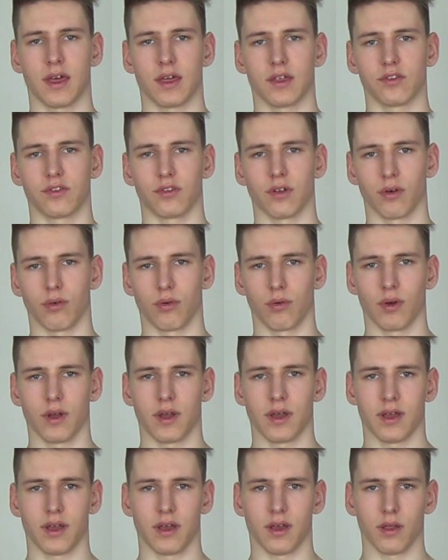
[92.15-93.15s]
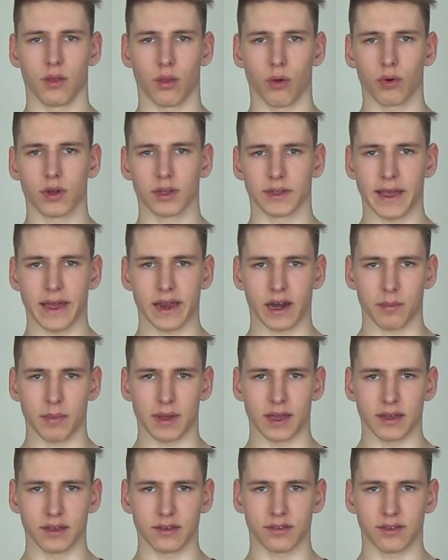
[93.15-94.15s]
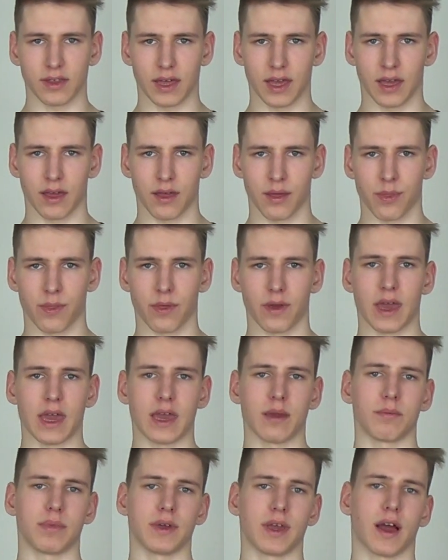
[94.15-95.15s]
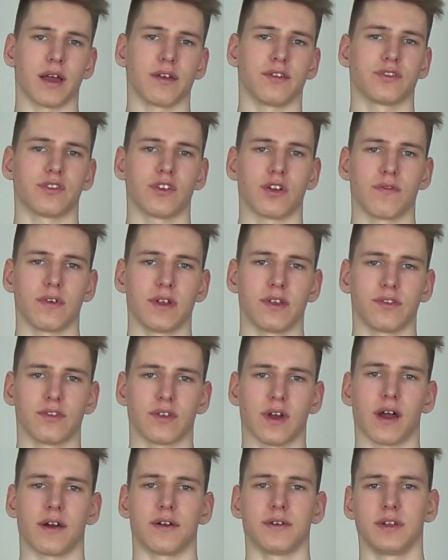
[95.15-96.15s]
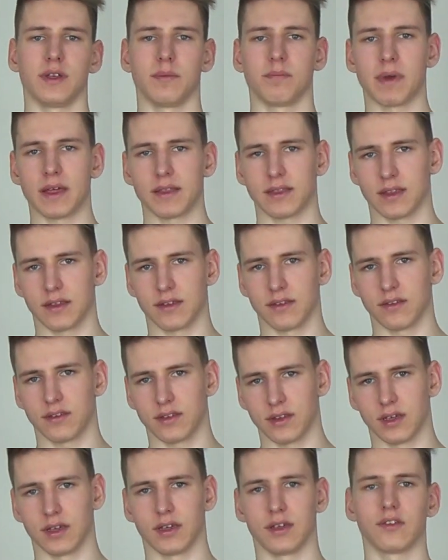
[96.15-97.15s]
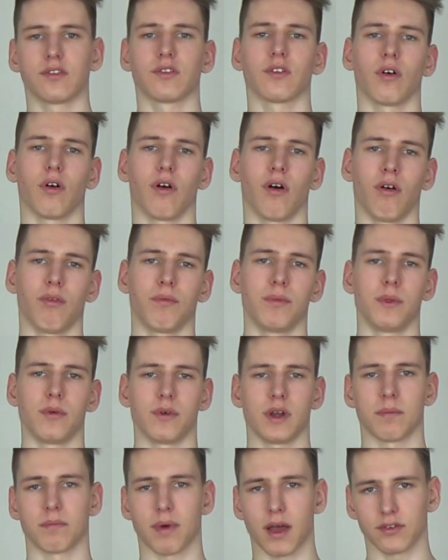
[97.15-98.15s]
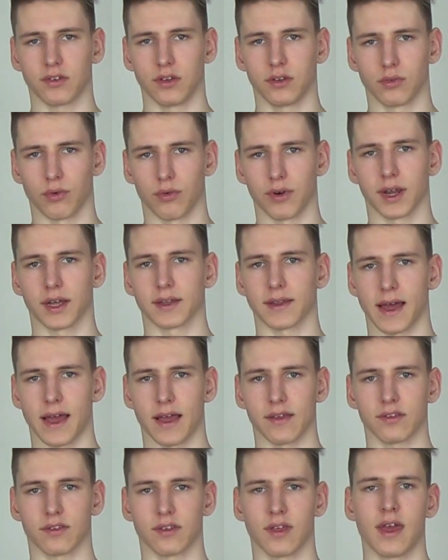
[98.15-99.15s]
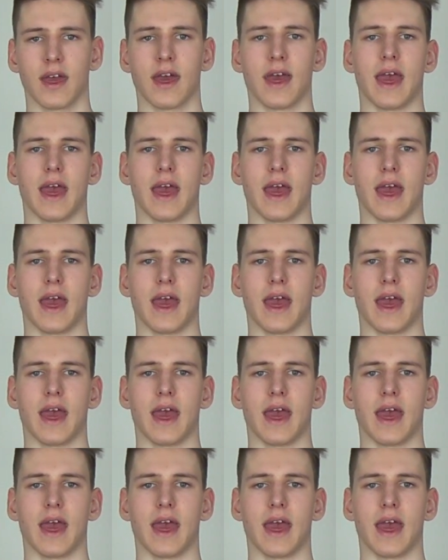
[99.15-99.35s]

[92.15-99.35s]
So local database and the API service are dependencies of the repository class.